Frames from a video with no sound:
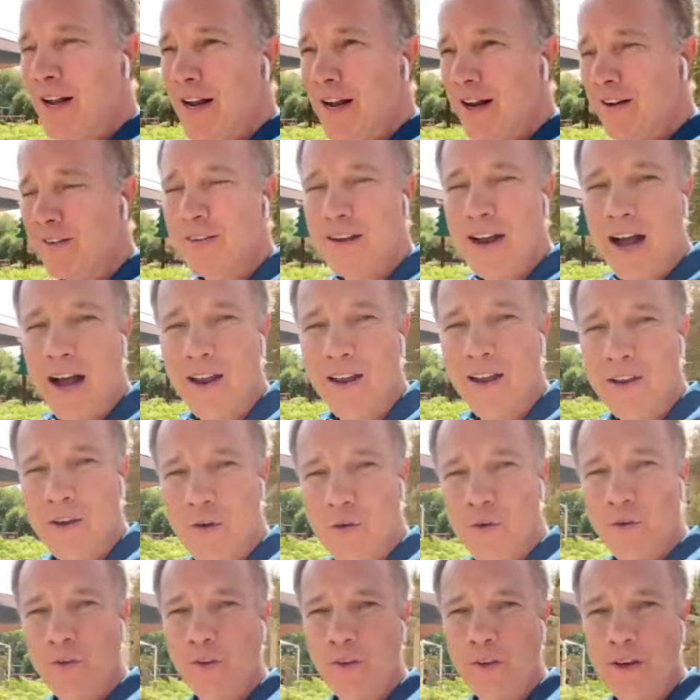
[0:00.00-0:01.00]
It's not
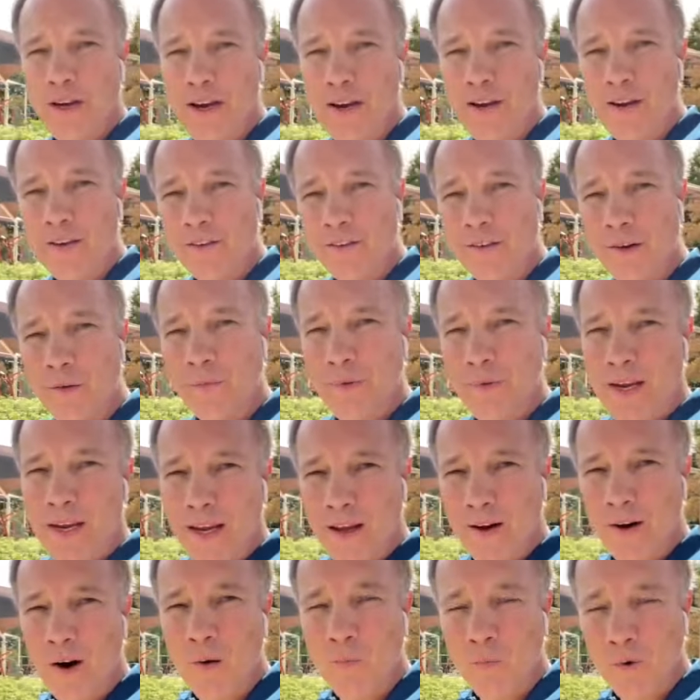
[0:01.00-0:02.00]
usually something
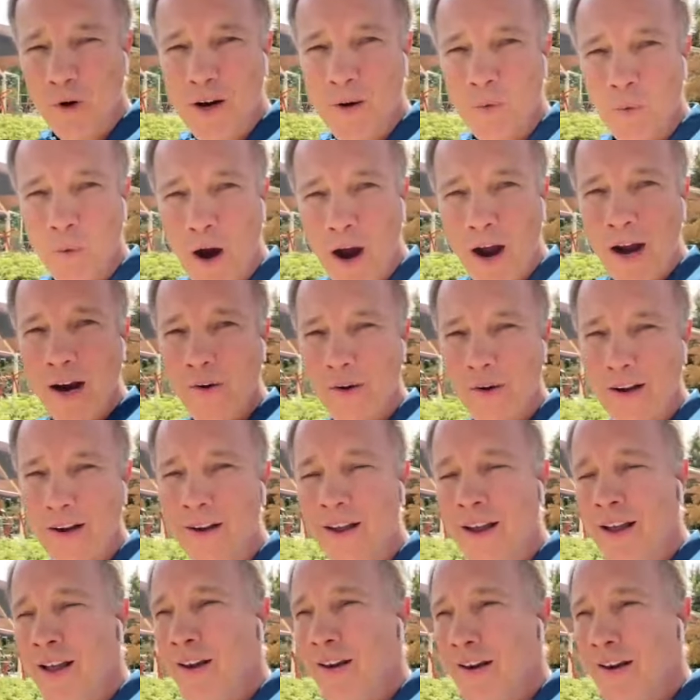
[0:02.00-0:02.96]
in our brain wiring.